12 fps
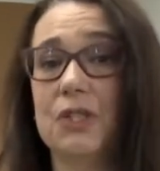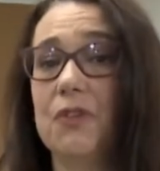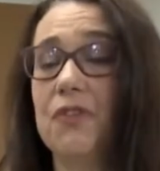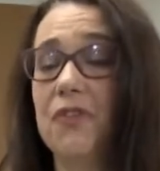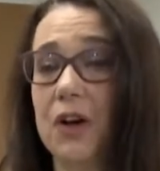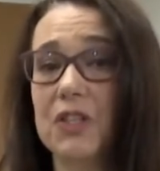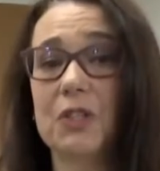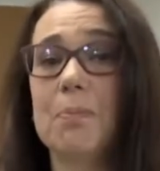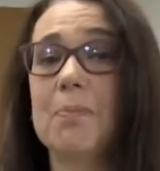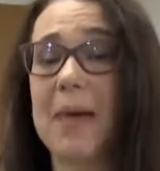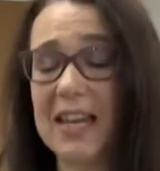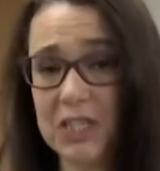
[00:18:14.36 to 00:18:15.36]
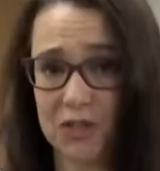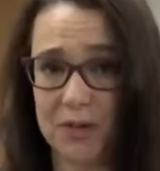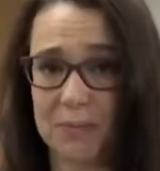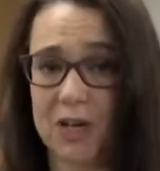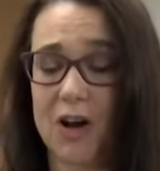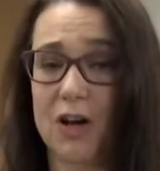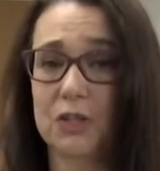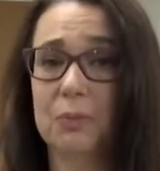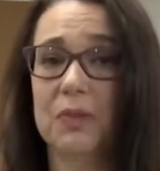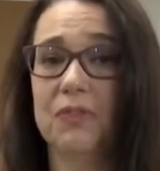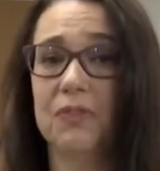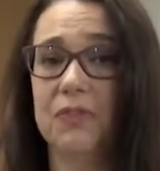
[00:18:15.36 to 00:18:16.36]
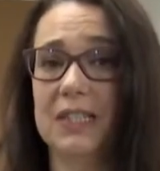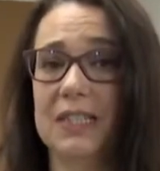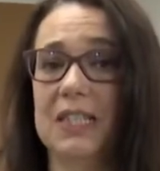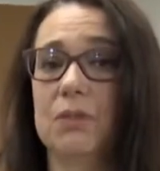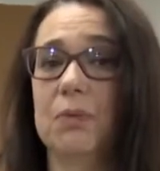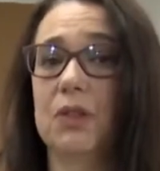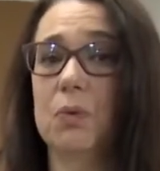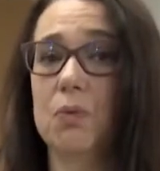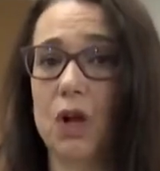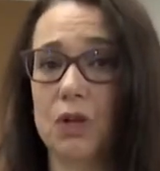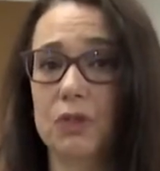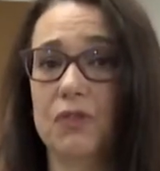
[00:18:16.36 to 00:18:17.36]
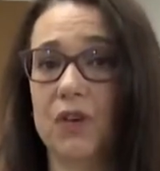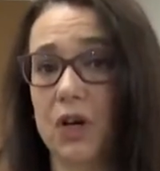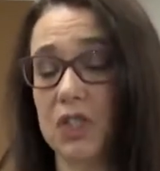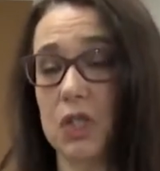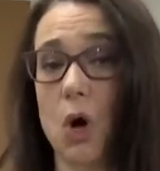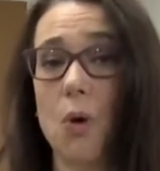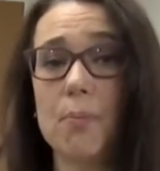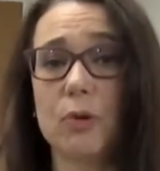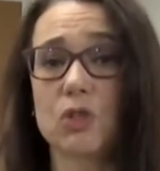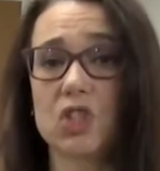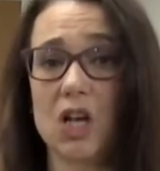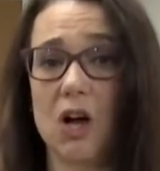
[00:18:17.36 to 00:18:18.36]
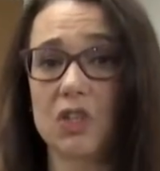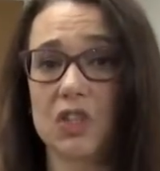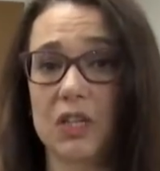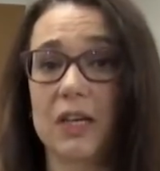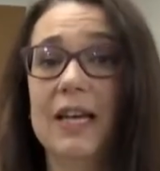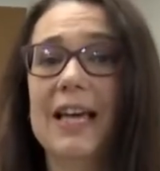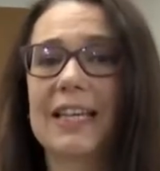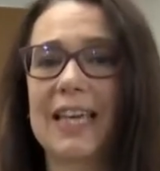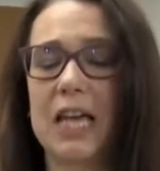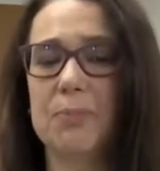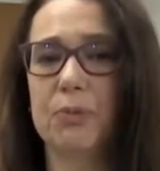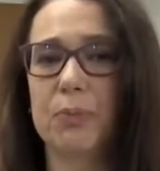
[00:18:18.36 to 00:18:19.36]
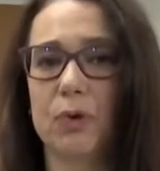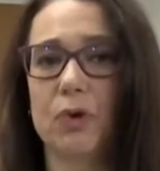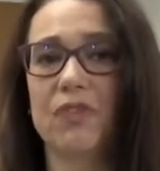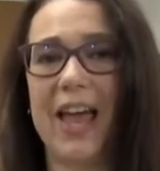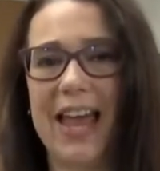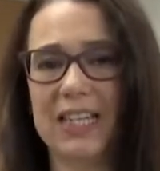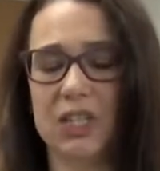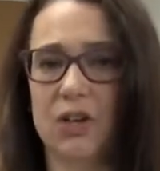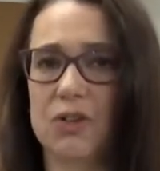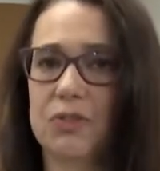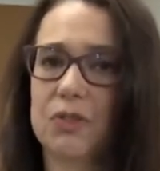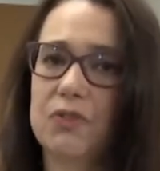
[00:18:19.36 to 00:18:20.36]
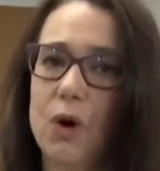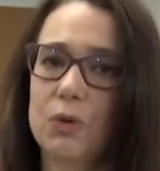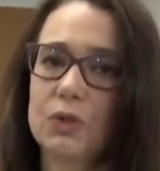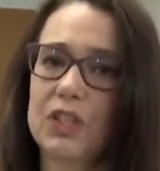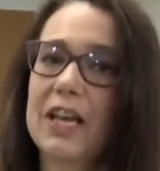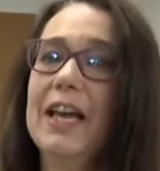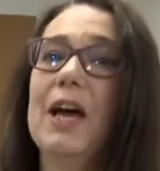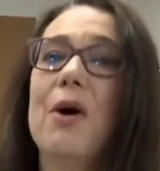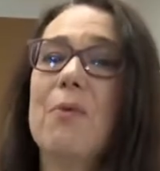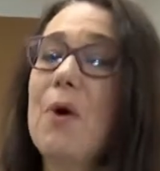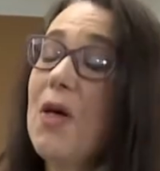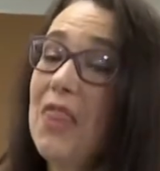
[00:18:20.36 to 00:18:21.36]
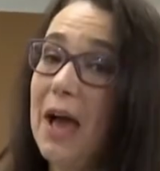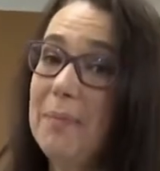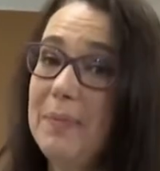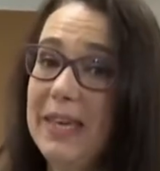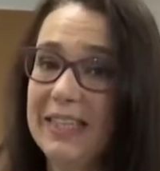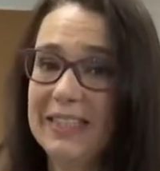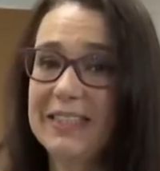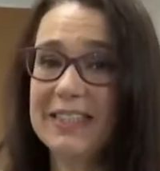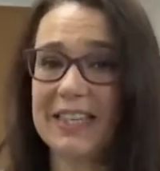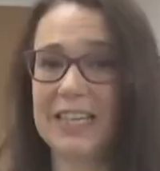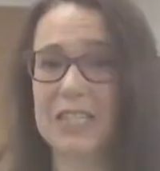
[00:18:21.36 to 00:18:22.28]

the first mainstream car to be fitted with the world first onboard charger capable of 800 volt. What that means